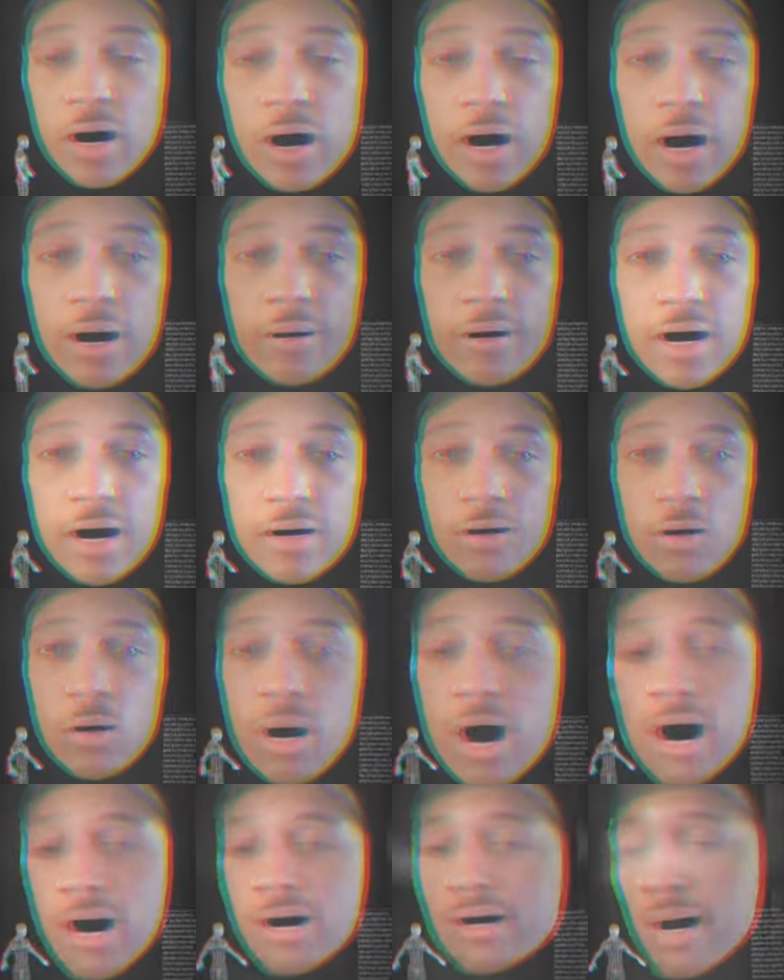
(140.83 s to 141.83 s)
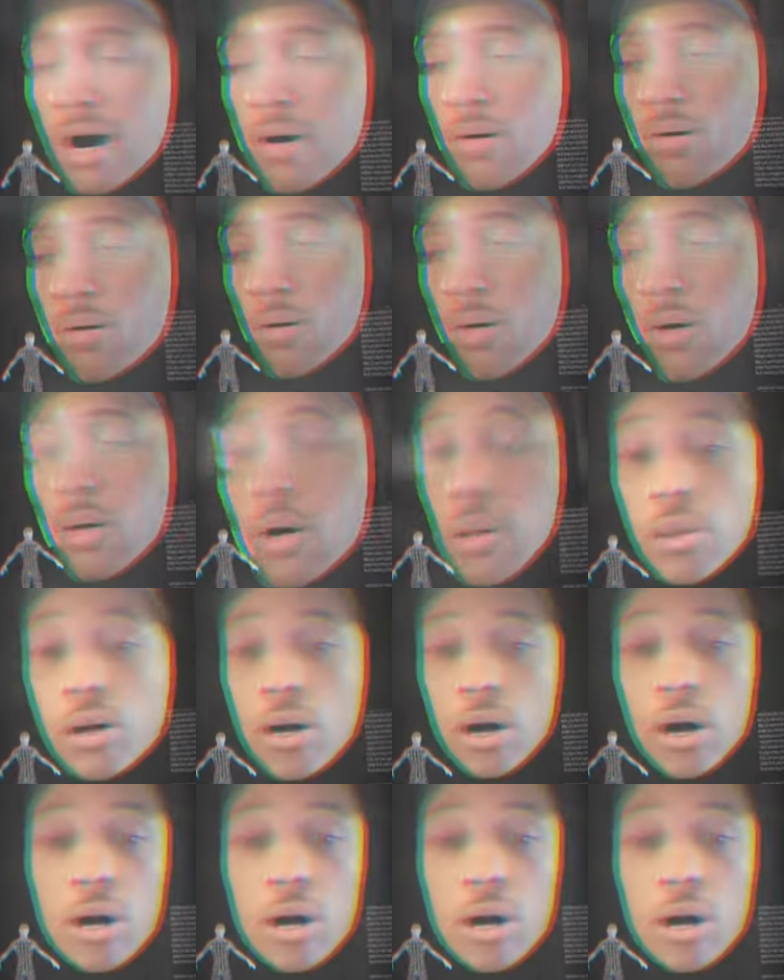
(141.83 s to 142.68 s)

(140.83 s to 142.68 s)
again because I'm going out of town tomorrow.